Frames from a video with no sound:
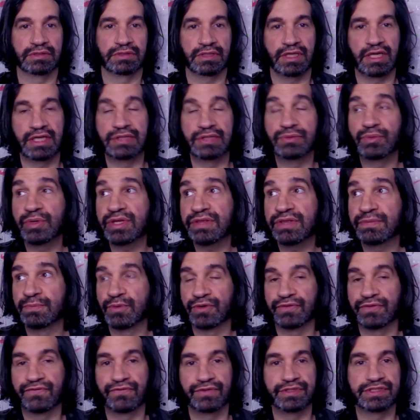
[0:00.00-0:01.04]
And with
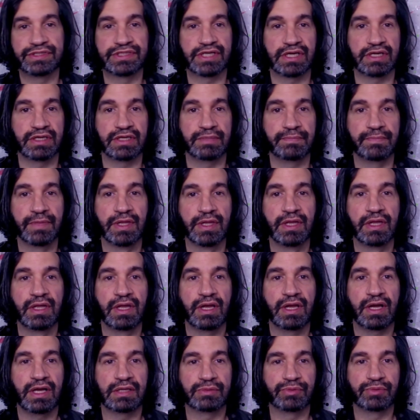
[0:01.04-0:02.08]
more free time,
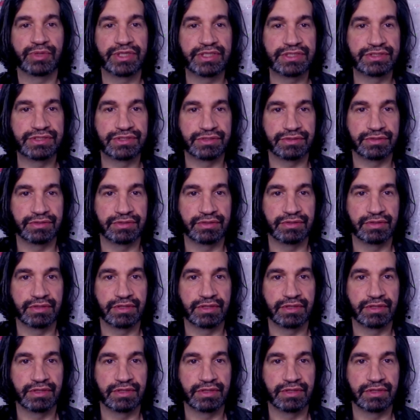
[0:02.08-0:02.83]
I wager